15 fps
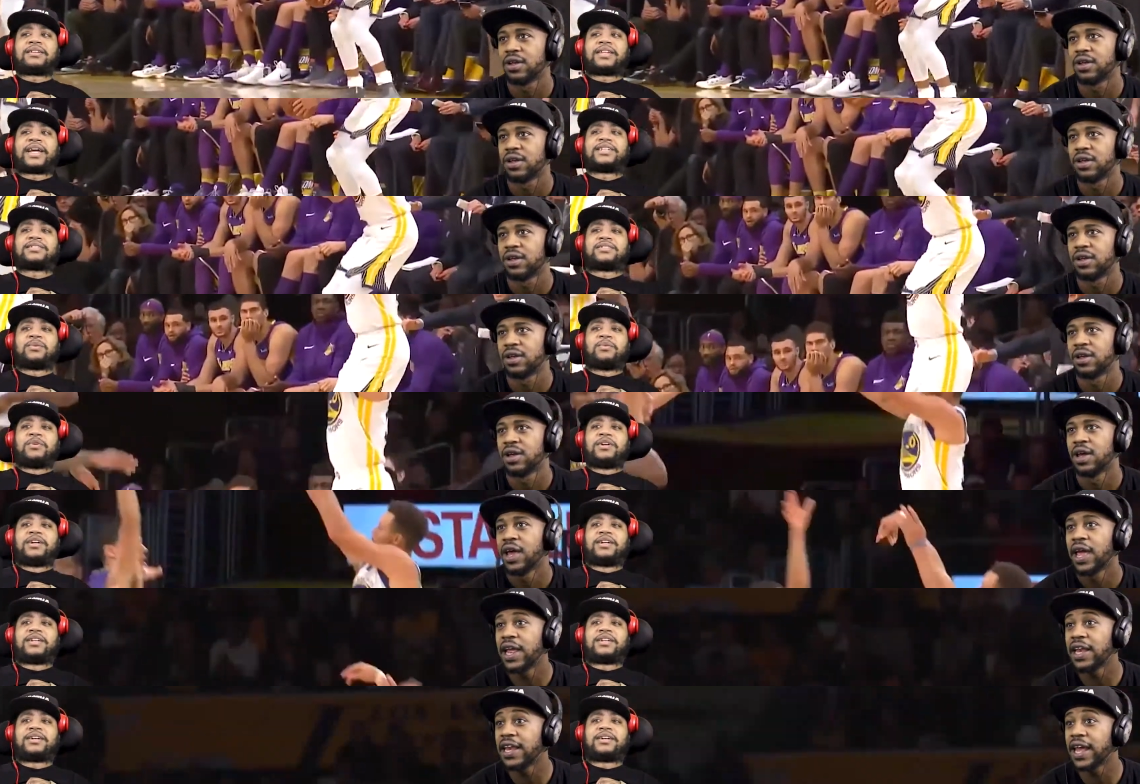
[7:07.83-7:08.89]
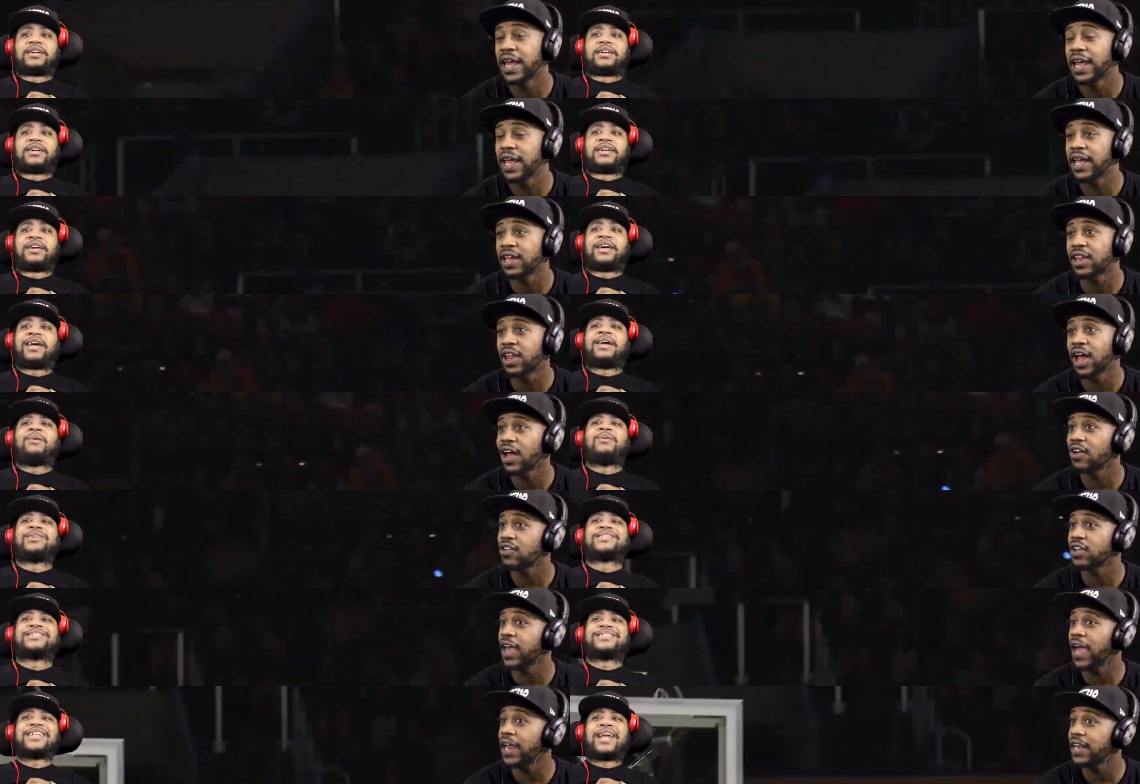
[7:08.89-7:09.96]
Speaker 1: That's the one. He didn't get lost.
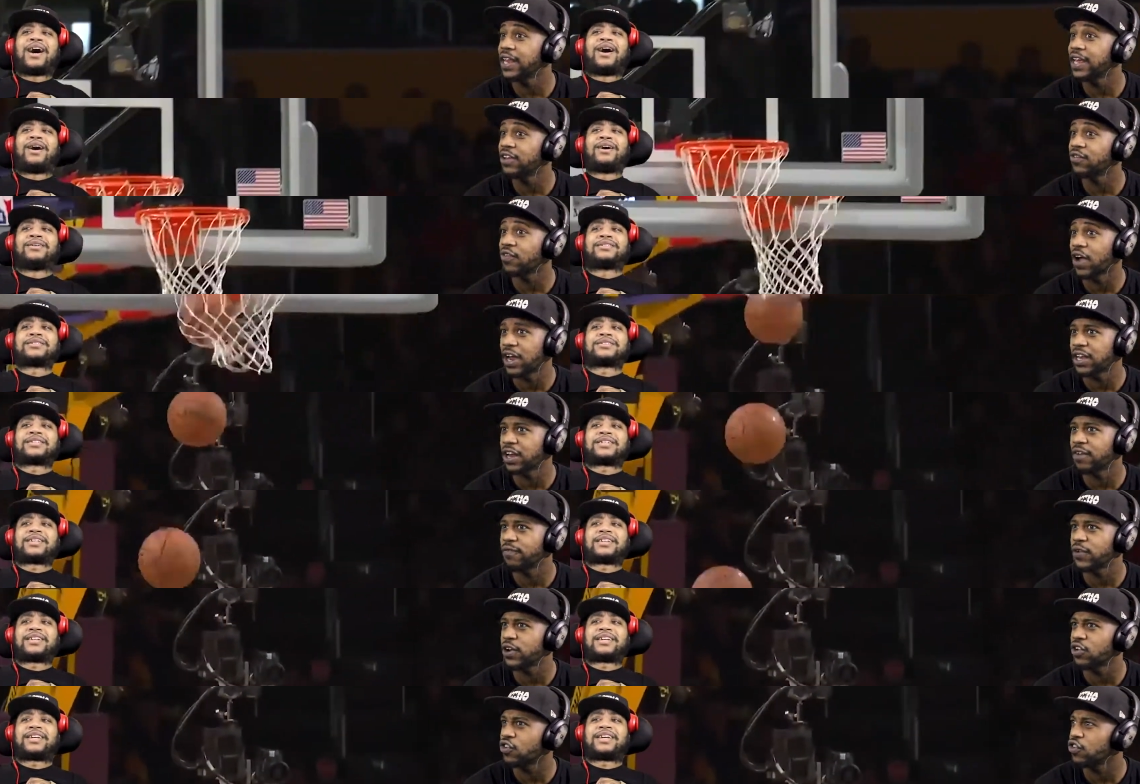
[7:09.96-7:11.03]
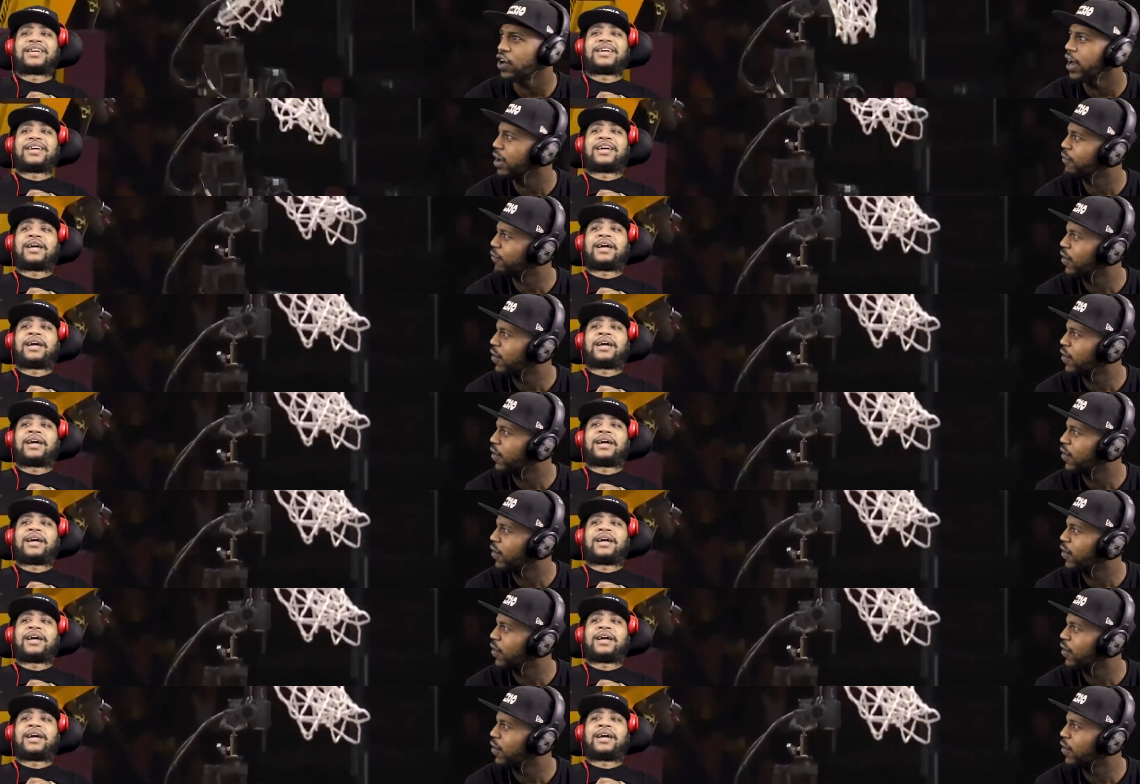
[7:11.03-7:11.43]
KD's right there for the screen in